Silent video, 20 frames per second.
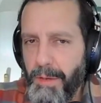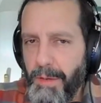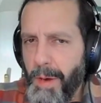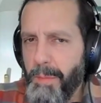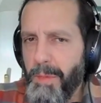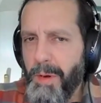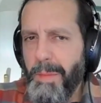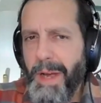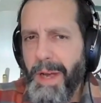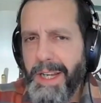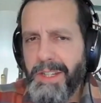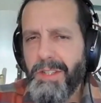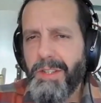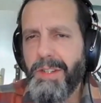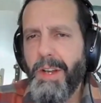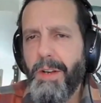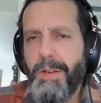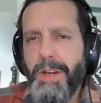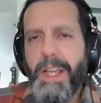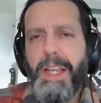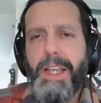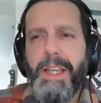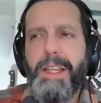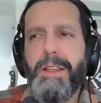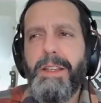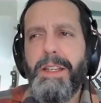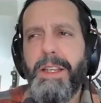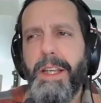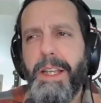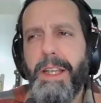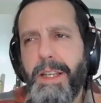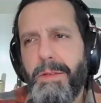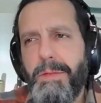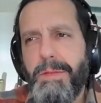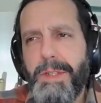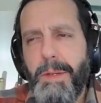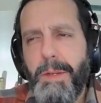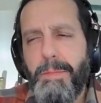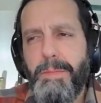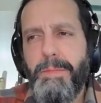Remember Mike Snody? He he
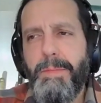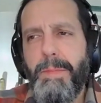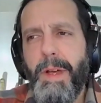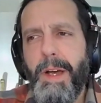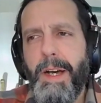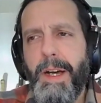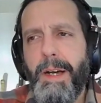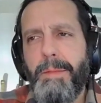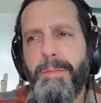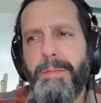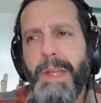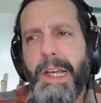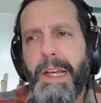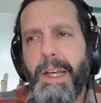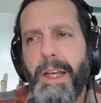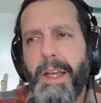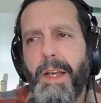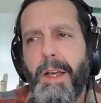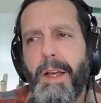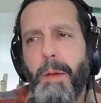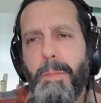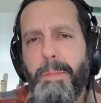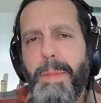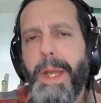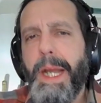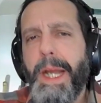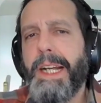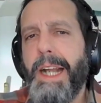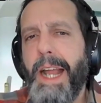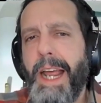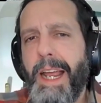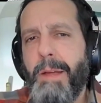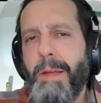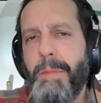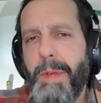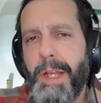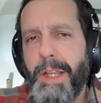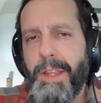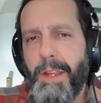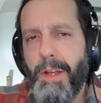was a uh, a big
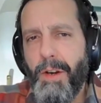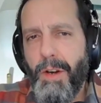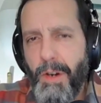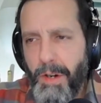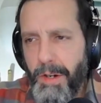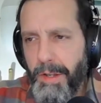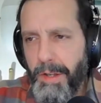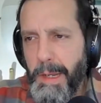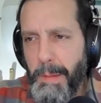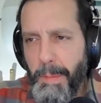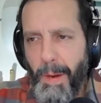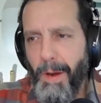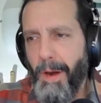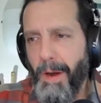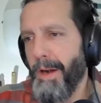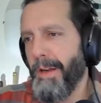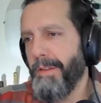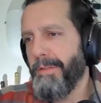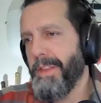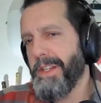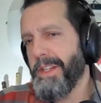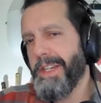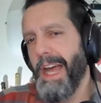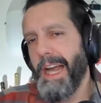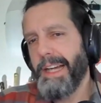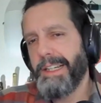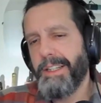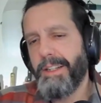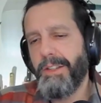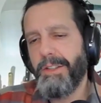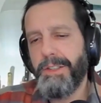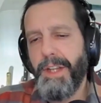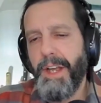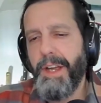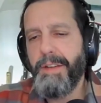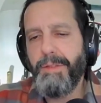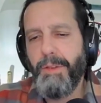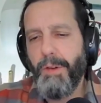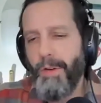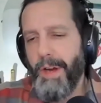name in the early part of the tactical
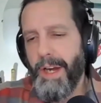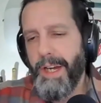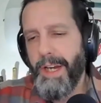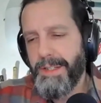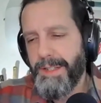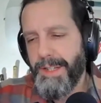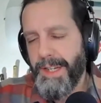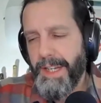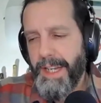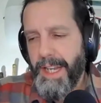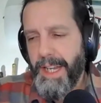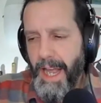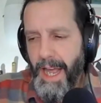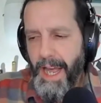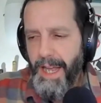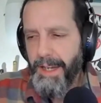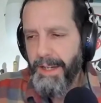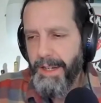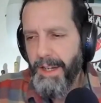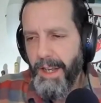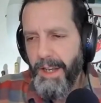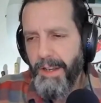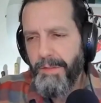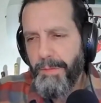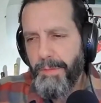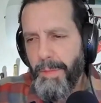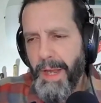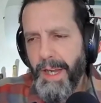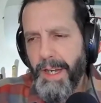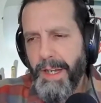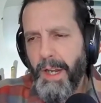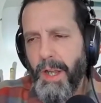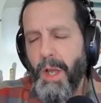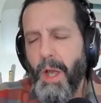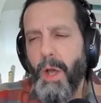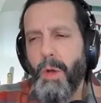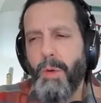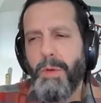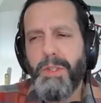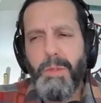knife craze, and he had a knife made
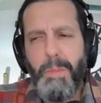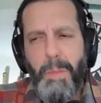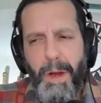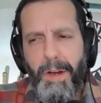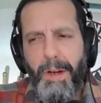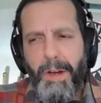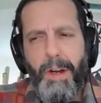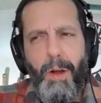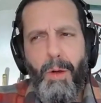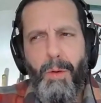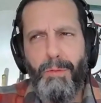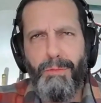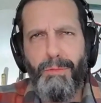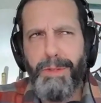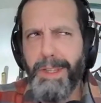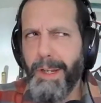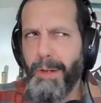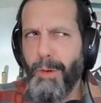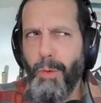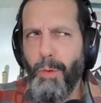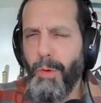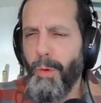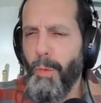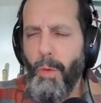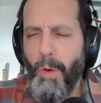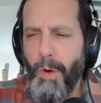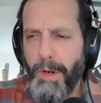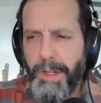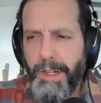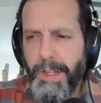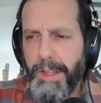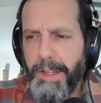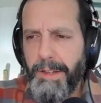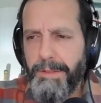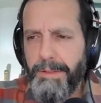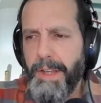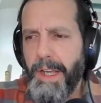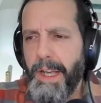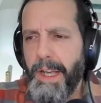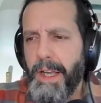with Spyderco, a really cool
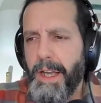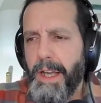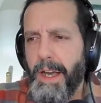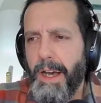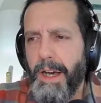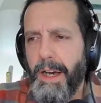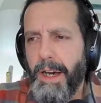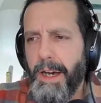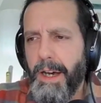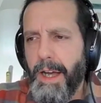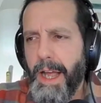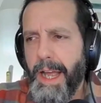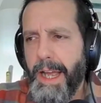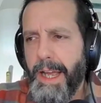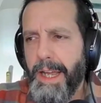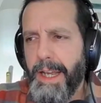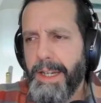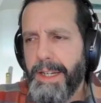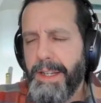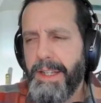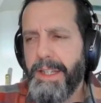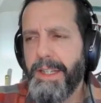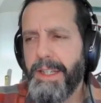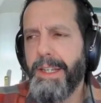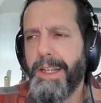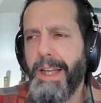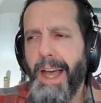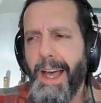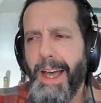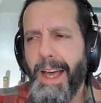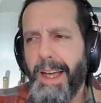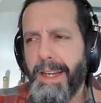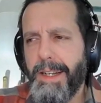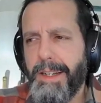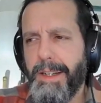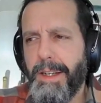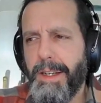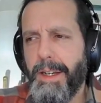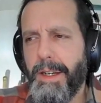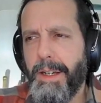Wharncliffe. Uh, and he
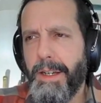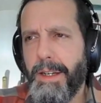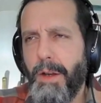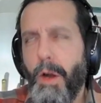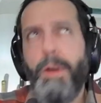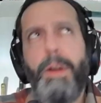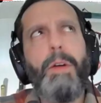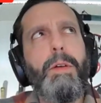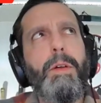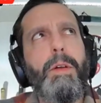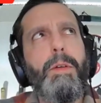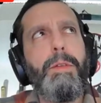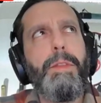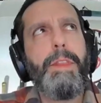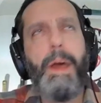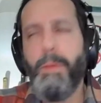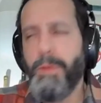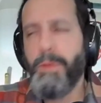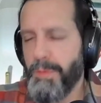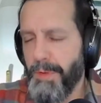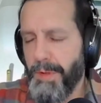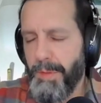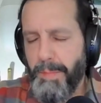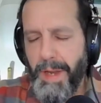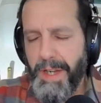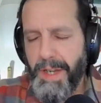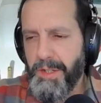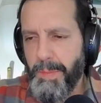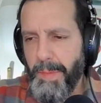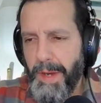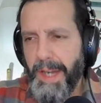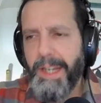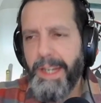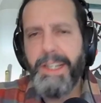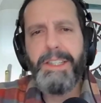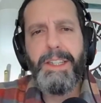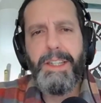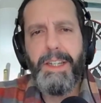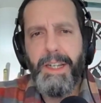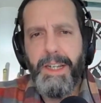had, uh, or oh, no, no, that was with Benchmade.
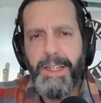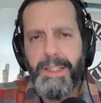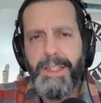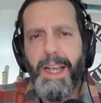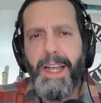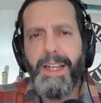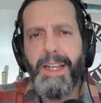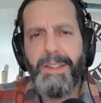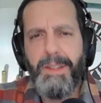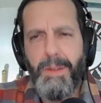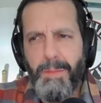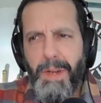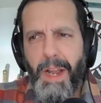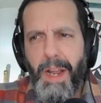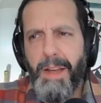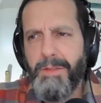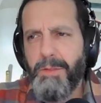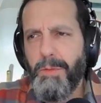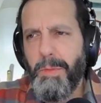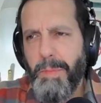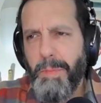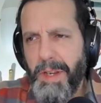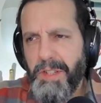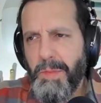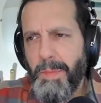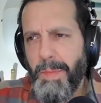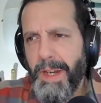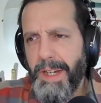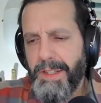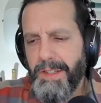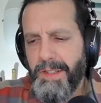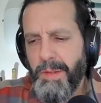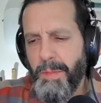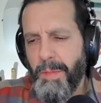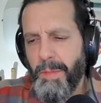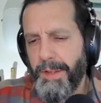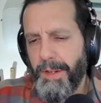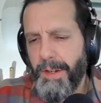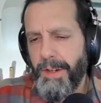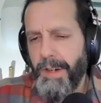He's he's had some knives with Benchmade and some
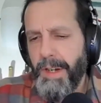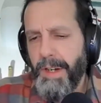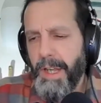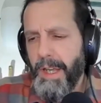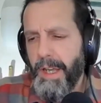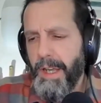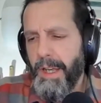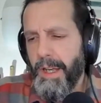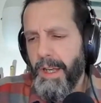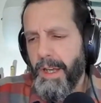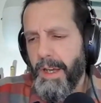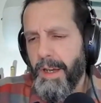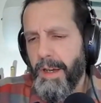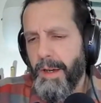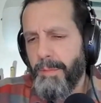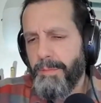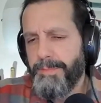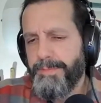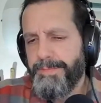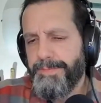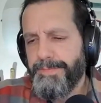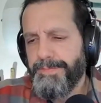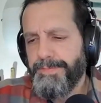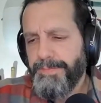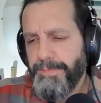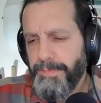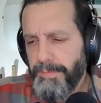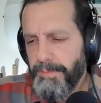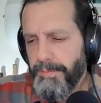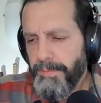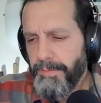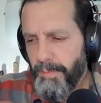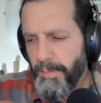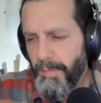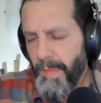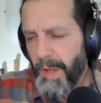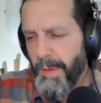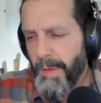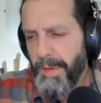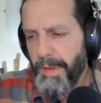other um,
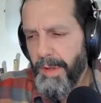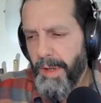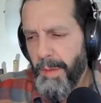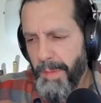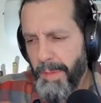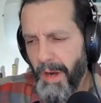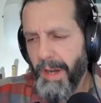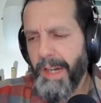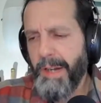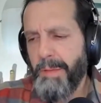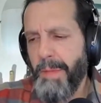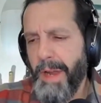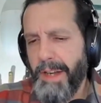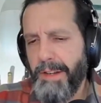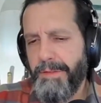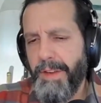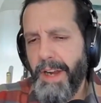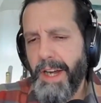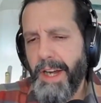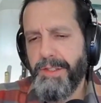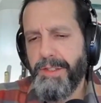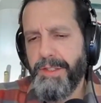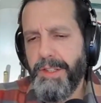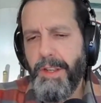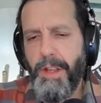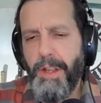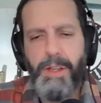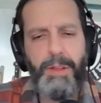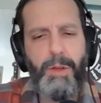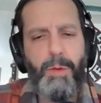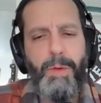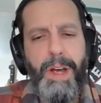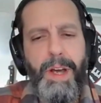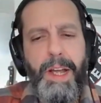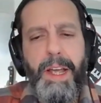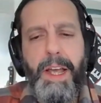American manufacturers along the way.